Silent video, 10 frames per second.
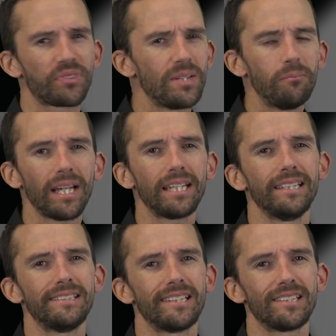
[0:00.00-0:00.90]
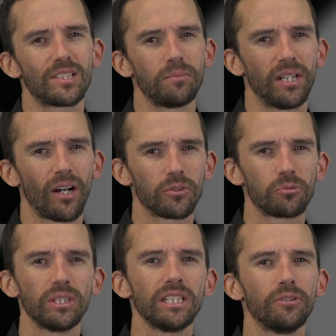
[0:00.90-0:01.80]
Didn't make any sense to me, and I was
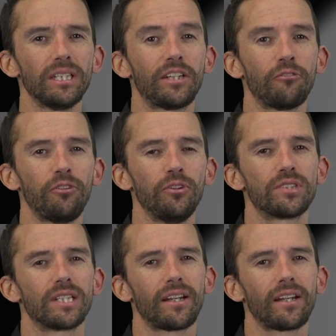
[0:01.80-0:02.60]
really, really confused.